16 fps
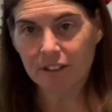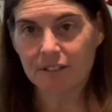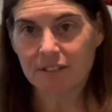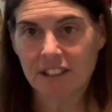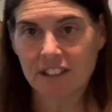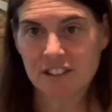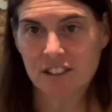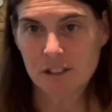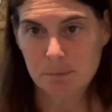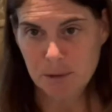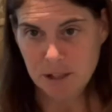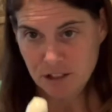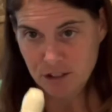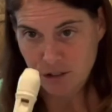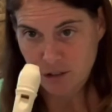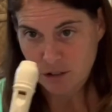It's just
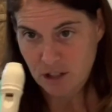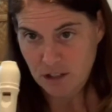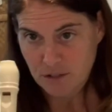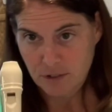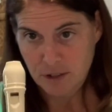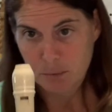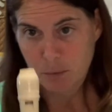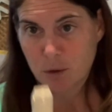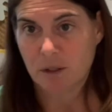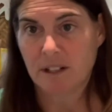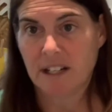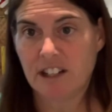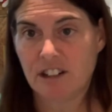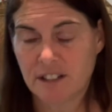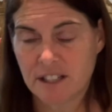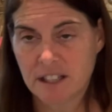because you're covering more
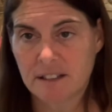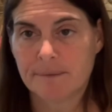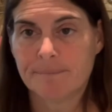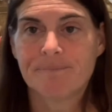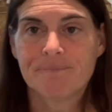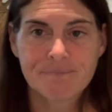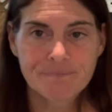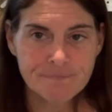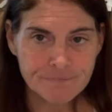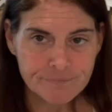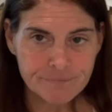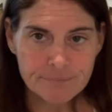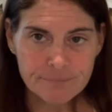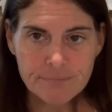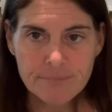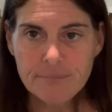area.
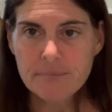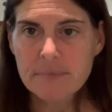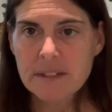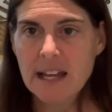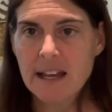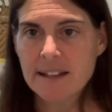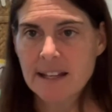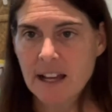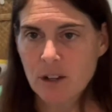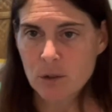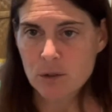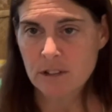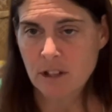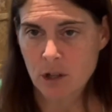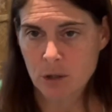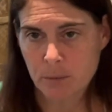And that goes
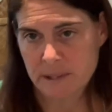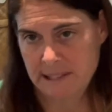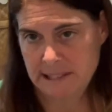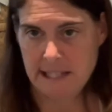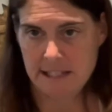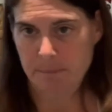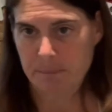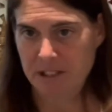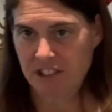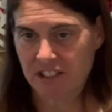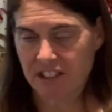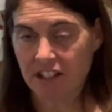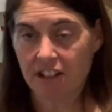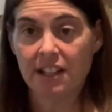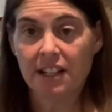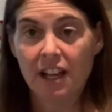along with size pitch
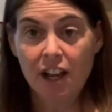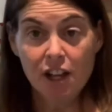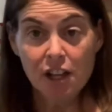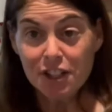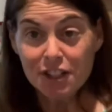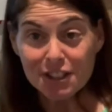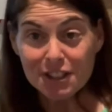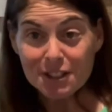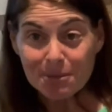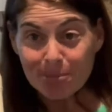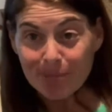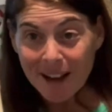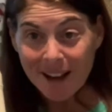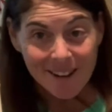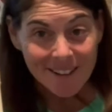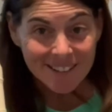theory.
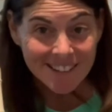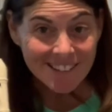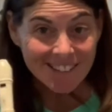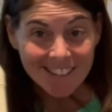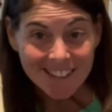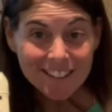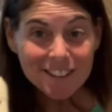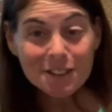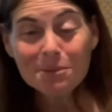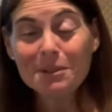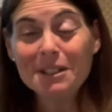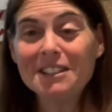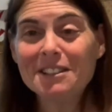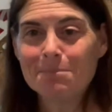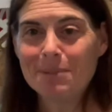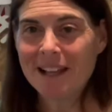Small little instruments
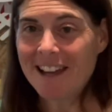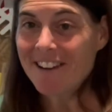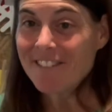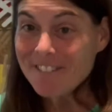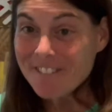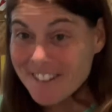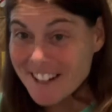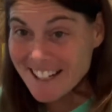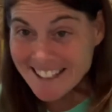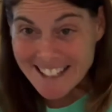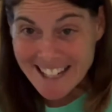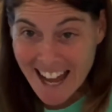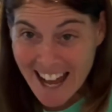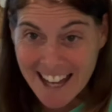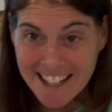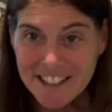play really
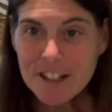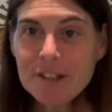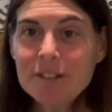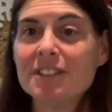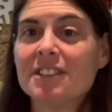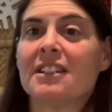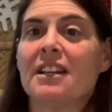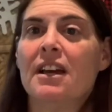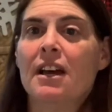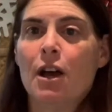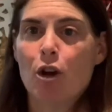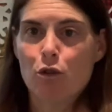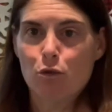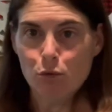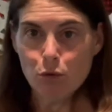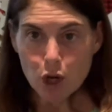high notes.
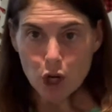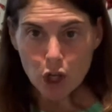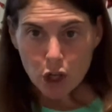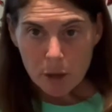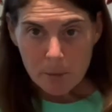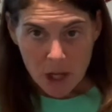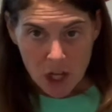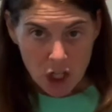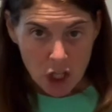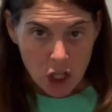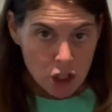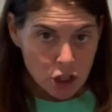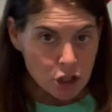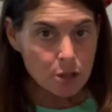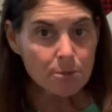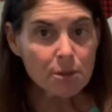Really big
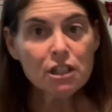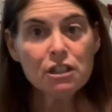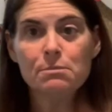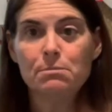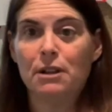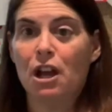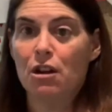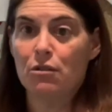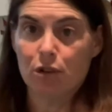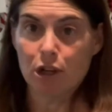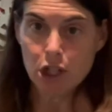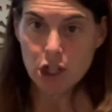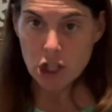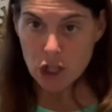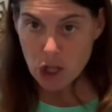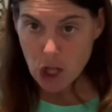instruments play
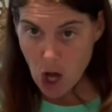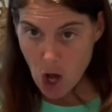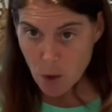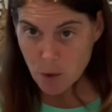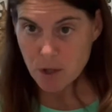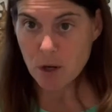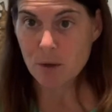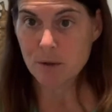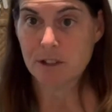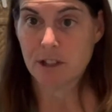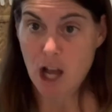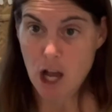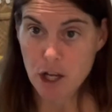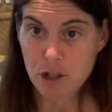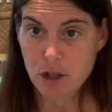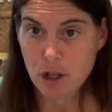really low notes
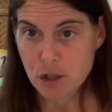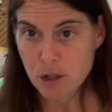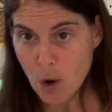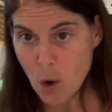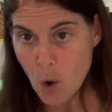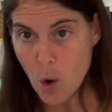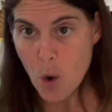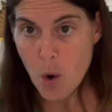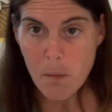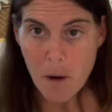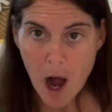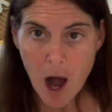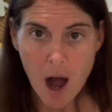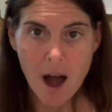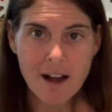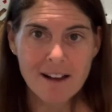like the tuba.